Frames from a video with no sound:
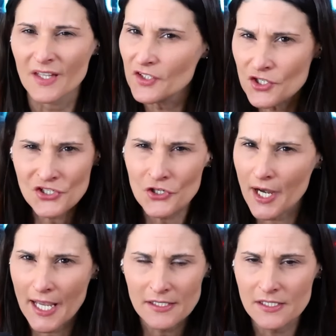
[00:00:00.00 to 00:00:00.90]
And they just
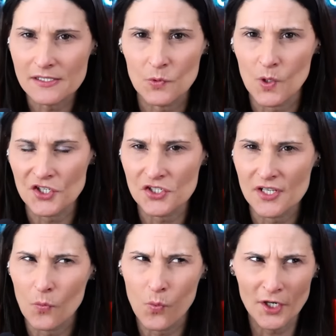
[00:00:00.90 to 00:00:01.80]
start asking some questions like,